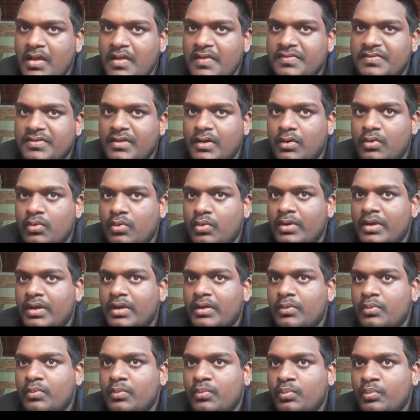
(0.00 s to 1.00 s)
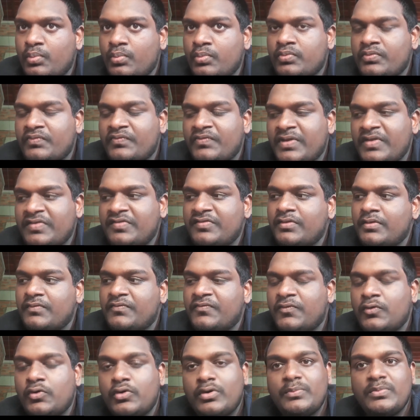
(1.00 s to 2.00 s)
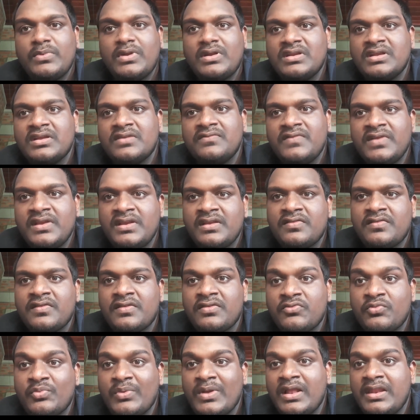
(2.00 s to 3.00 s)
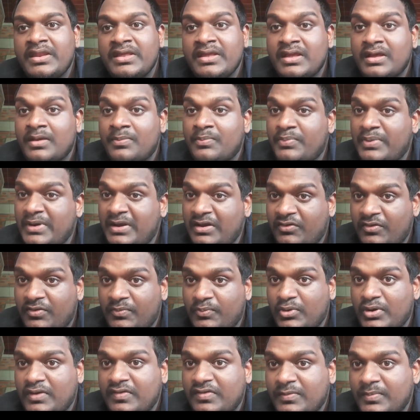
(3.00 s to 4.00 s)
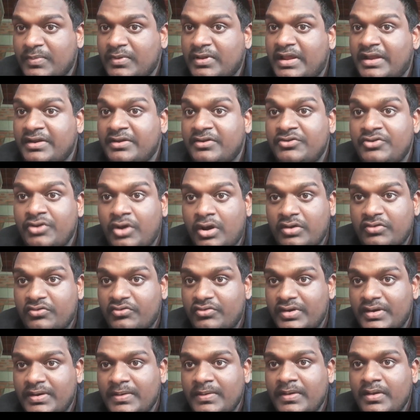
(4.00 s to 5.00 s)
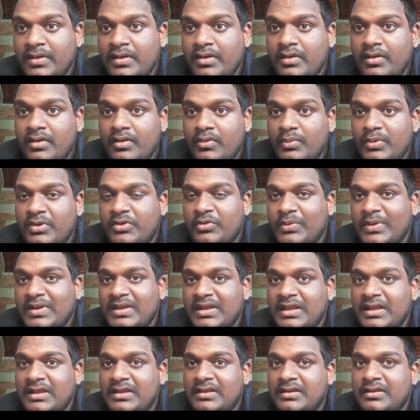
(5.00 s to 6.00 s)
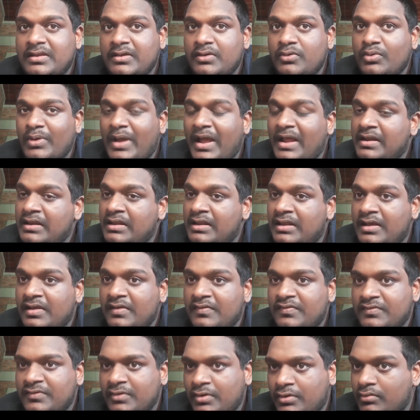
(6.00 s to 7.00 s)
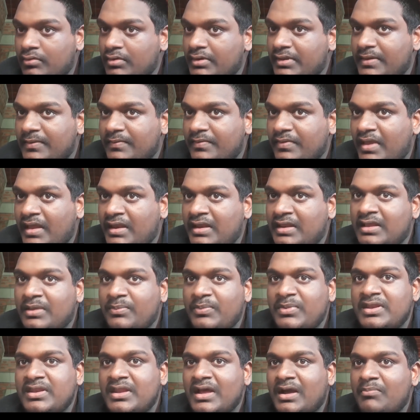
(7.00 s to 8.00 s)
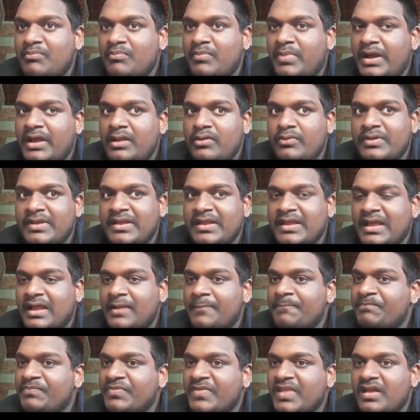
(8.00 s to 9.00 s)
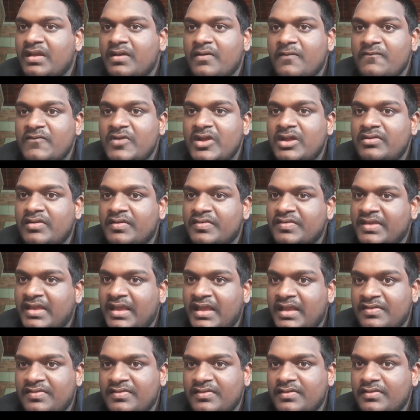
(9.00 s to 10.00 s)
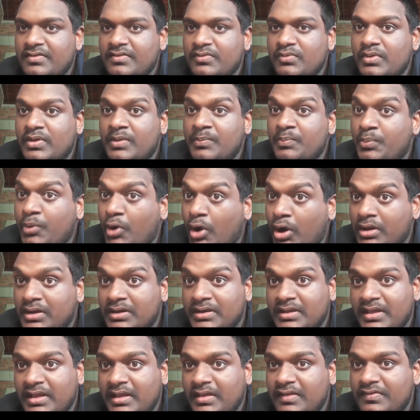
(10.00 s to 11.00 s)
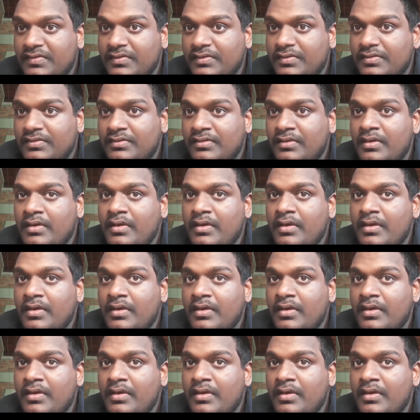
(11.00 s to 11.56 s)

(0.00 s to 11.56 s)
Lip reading: So, forum non-convenience is really a principle and a doctrine which we need to analyze thoroughly. And it can be done by looking at various cases, important cases.